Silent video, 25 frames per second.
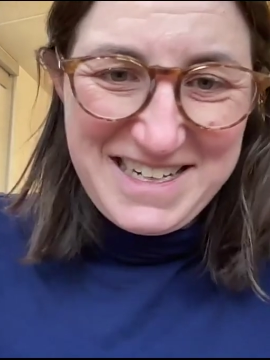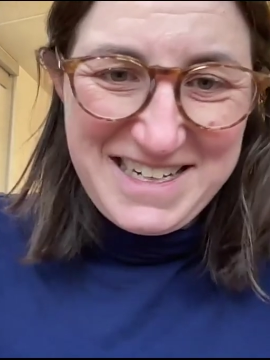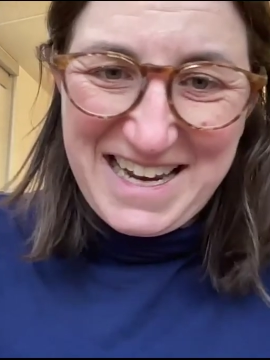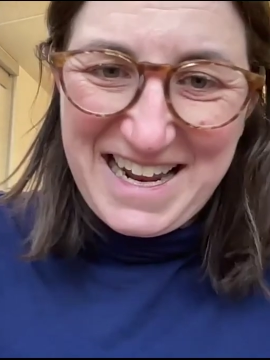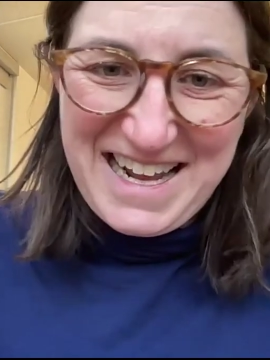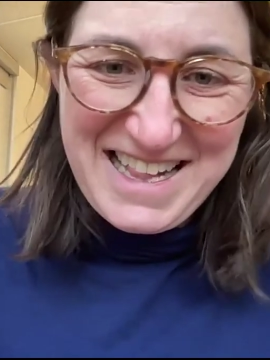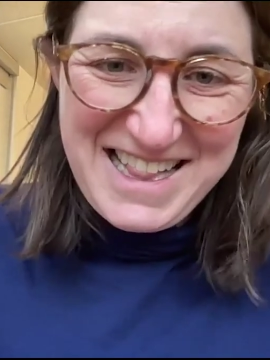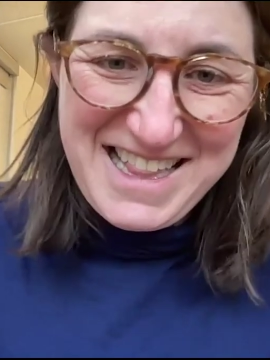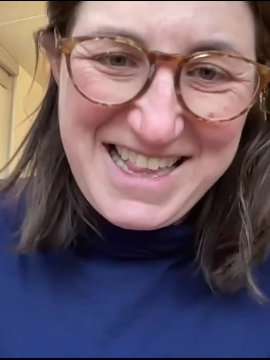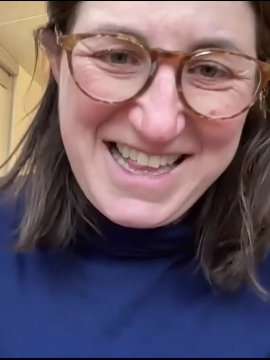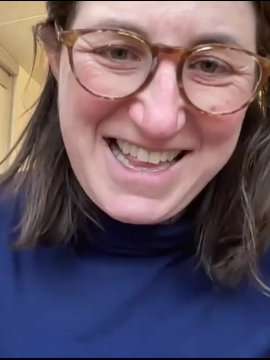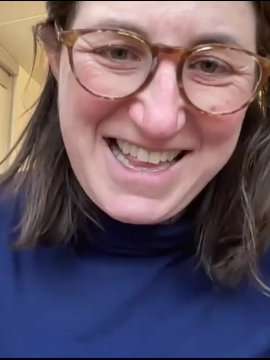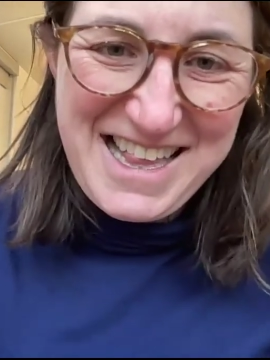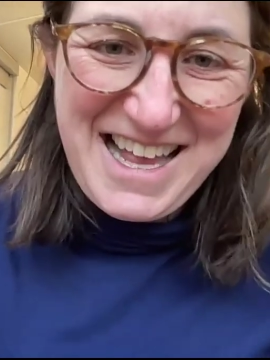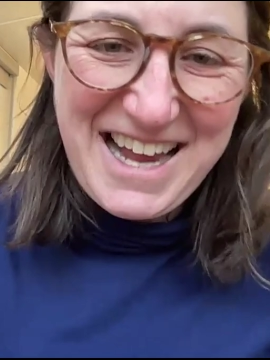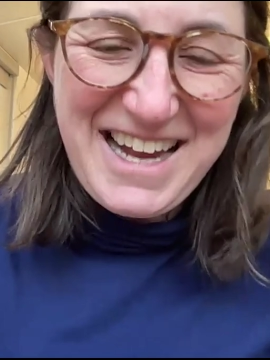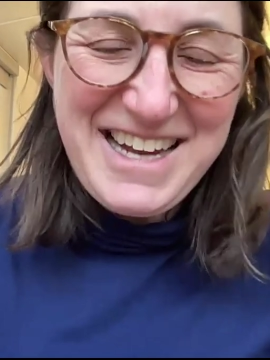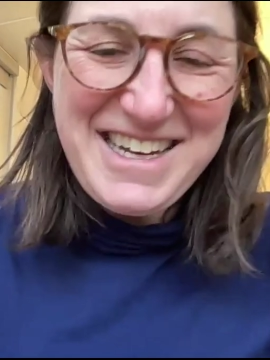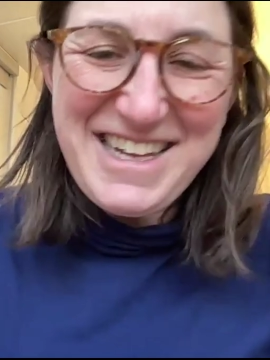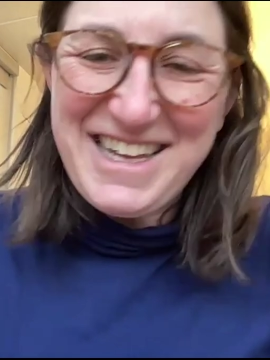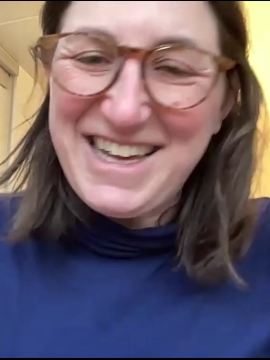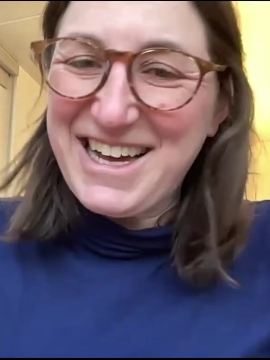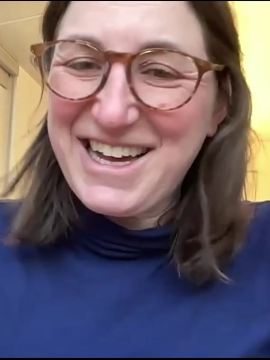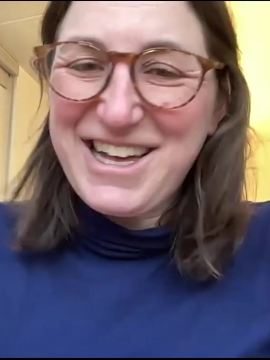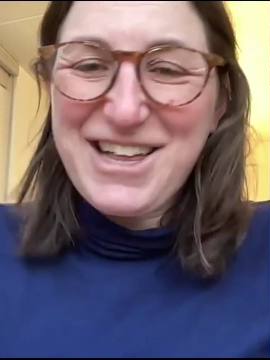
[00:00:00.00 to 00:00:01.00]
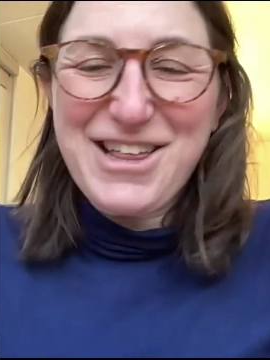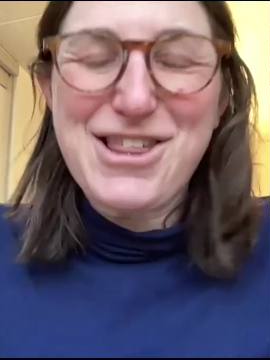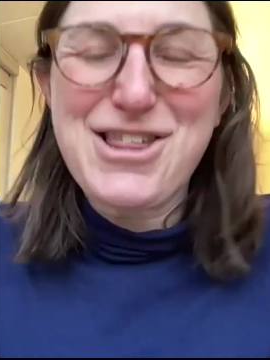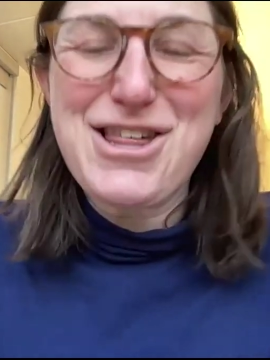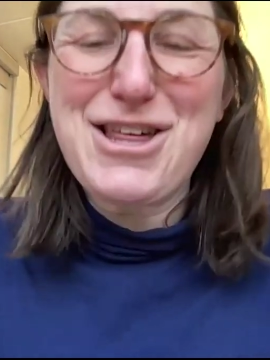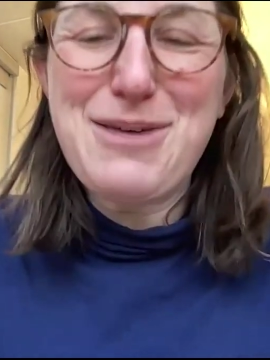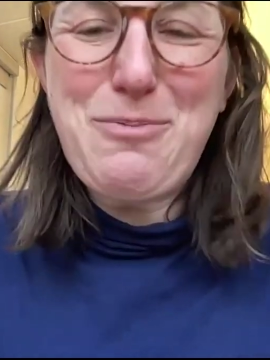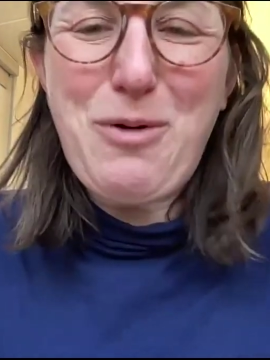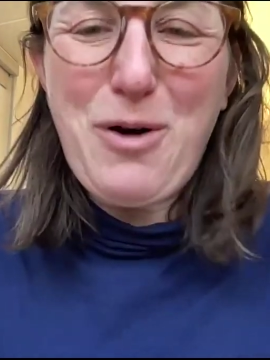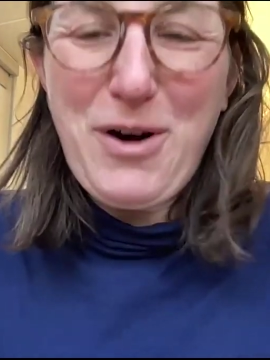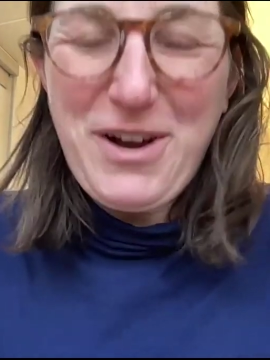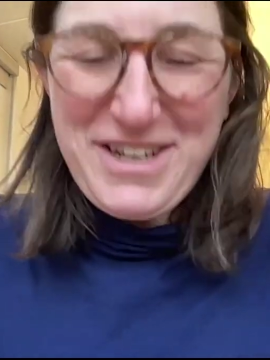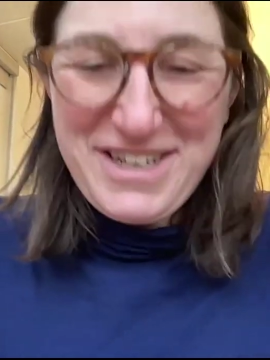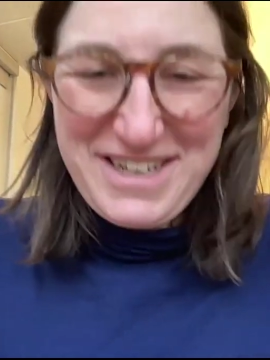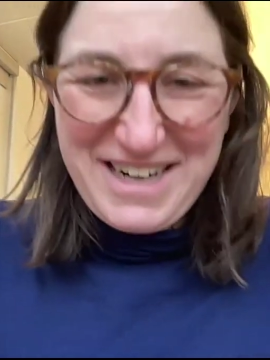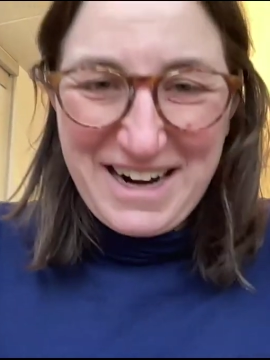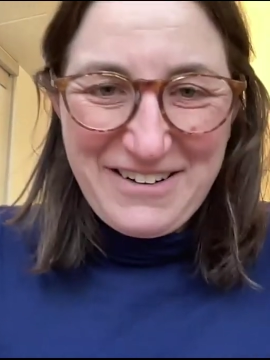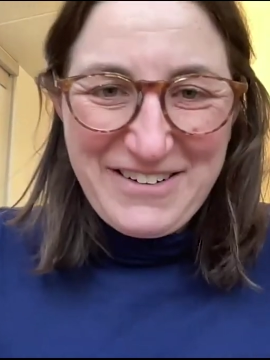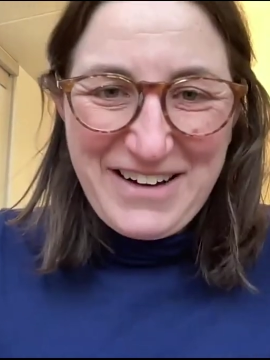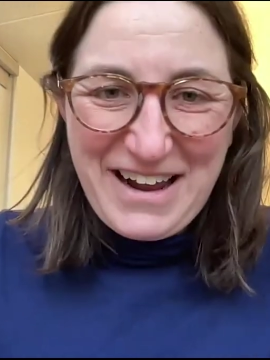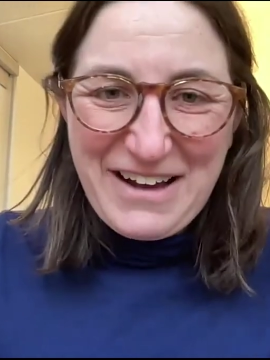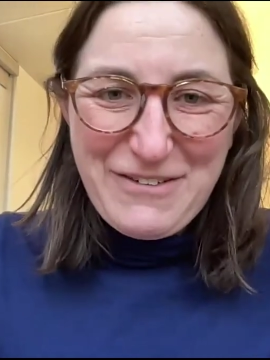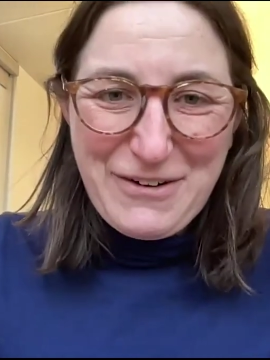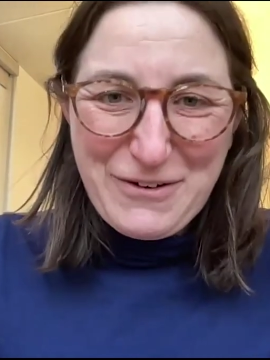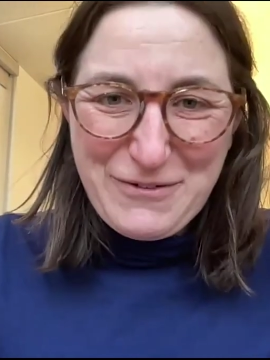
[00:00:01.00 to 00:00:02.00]
Nancy's idea because she pointed
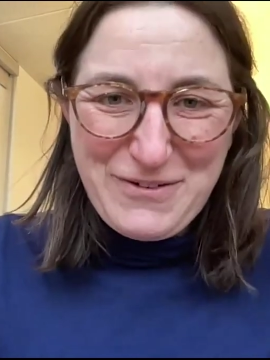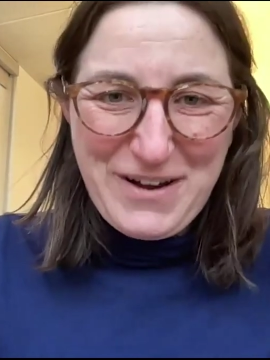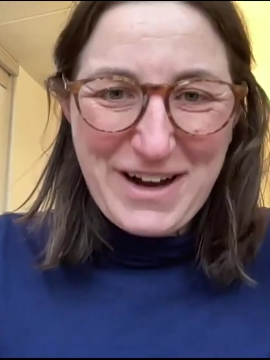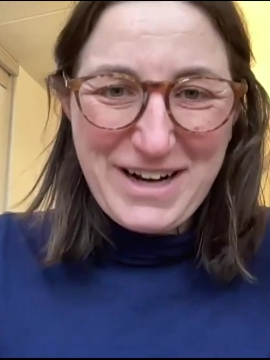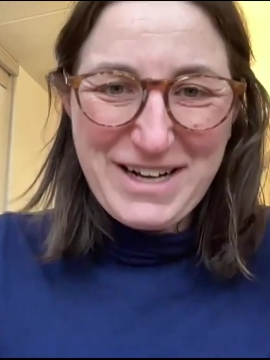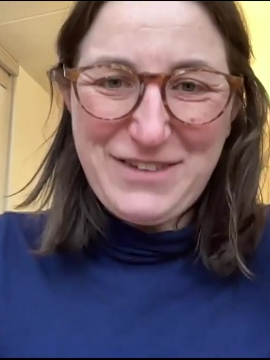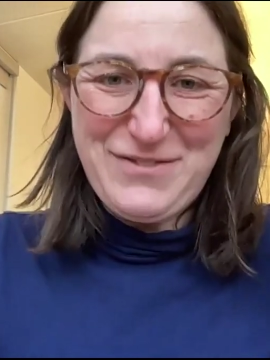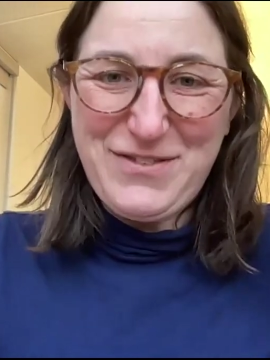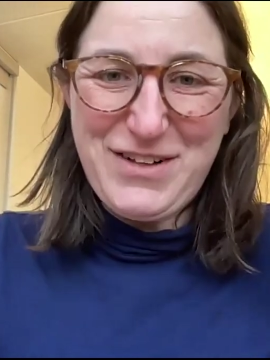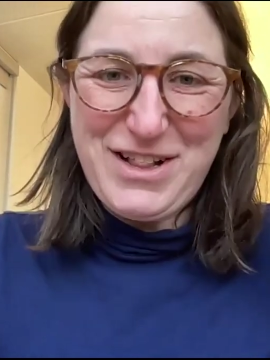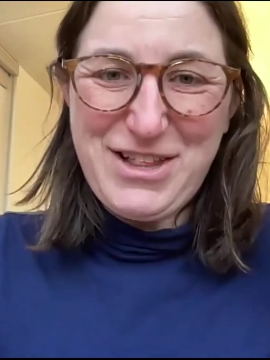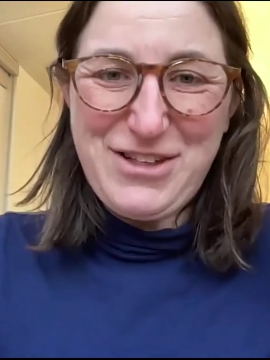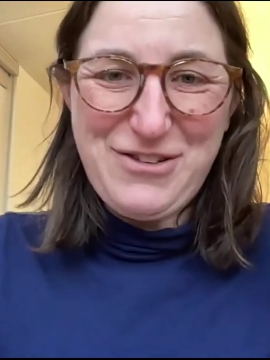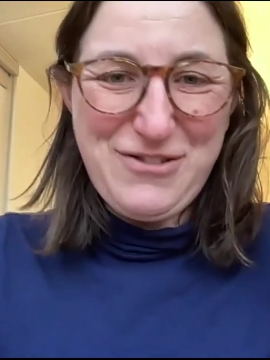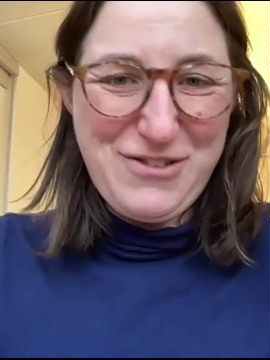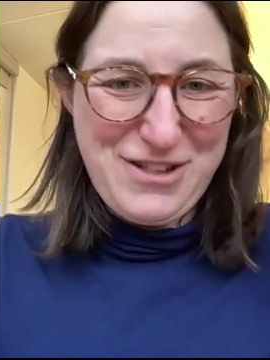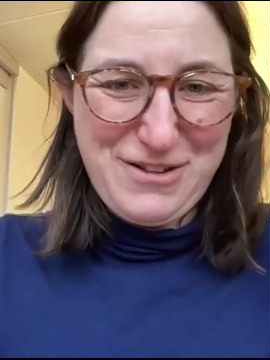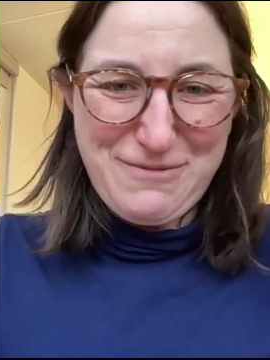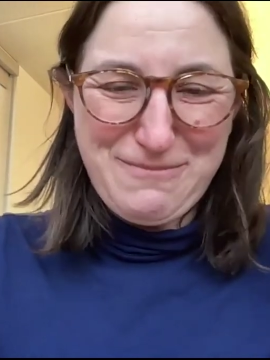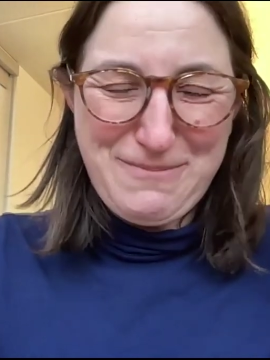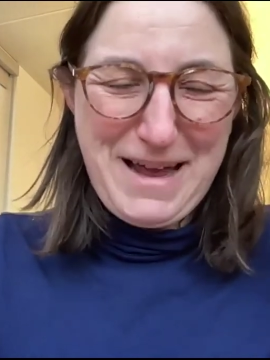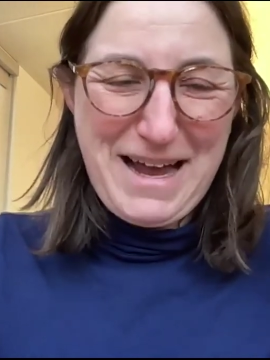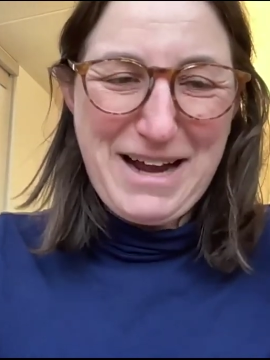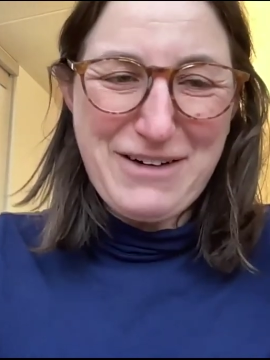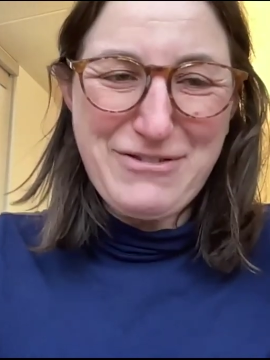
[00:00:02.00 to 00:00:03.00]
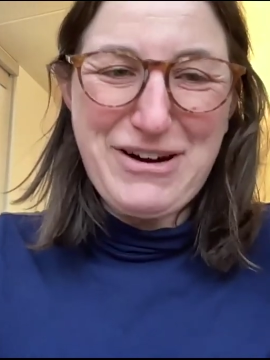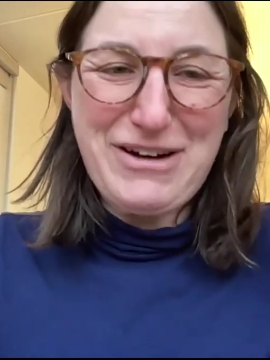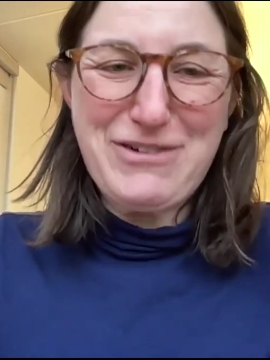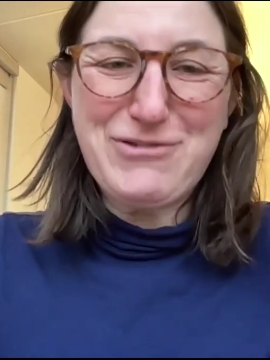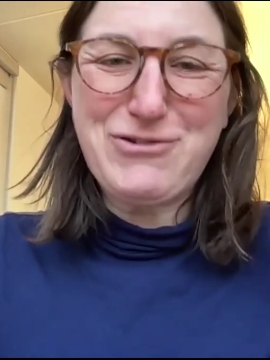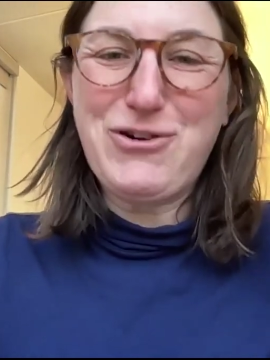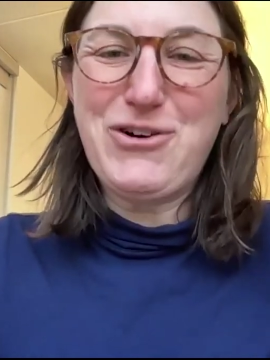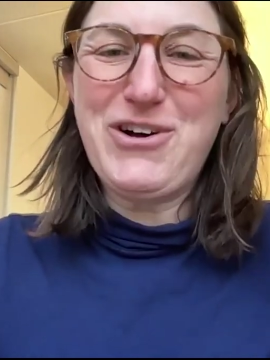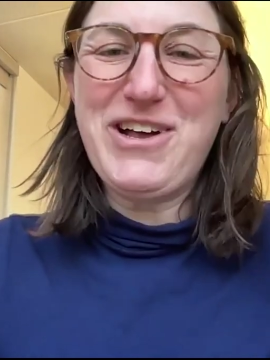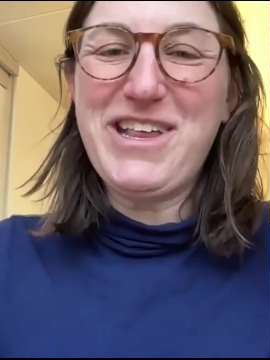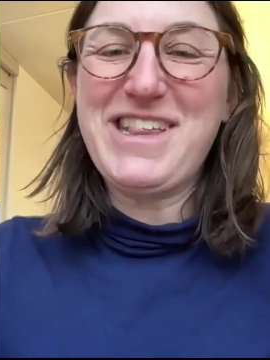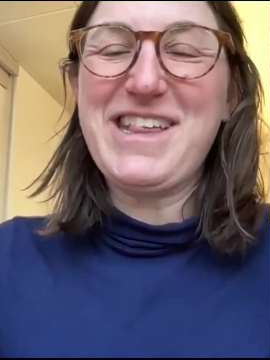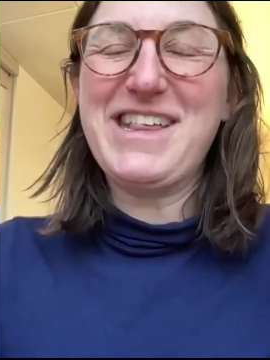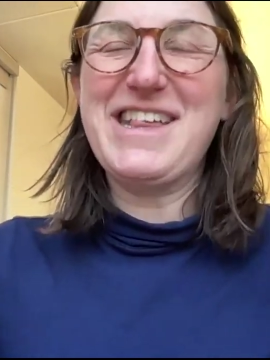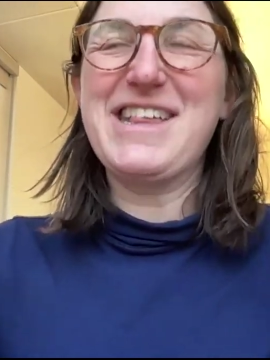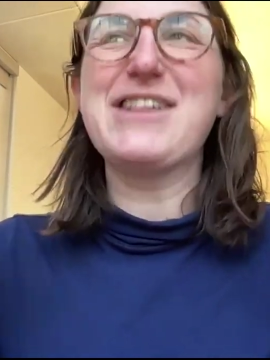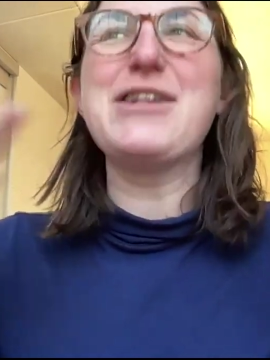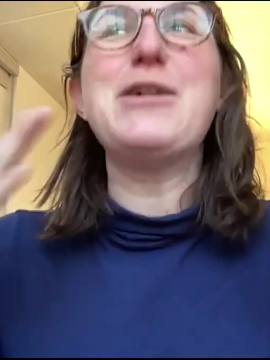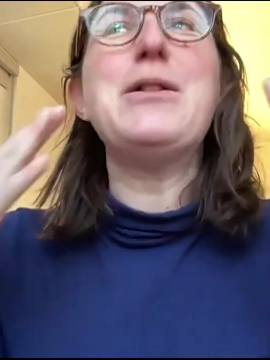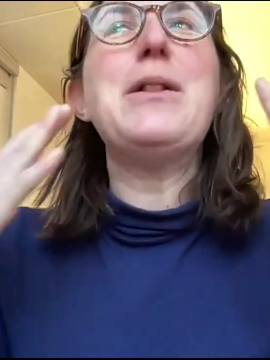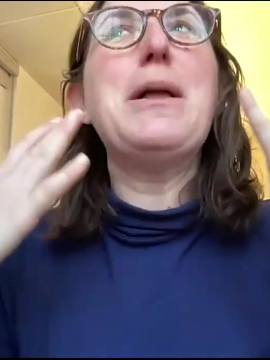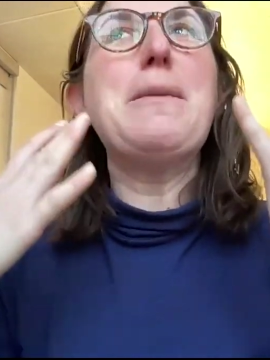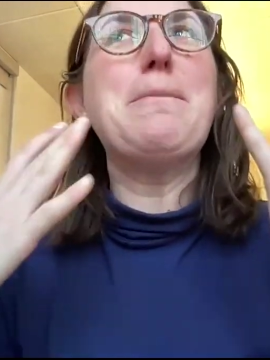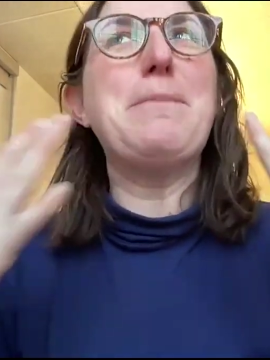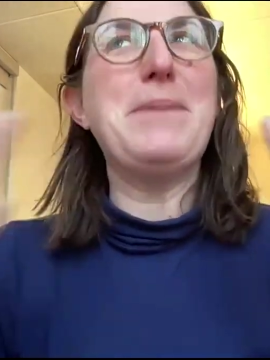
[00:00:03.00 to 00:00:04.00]
out how effective its use of background noise is.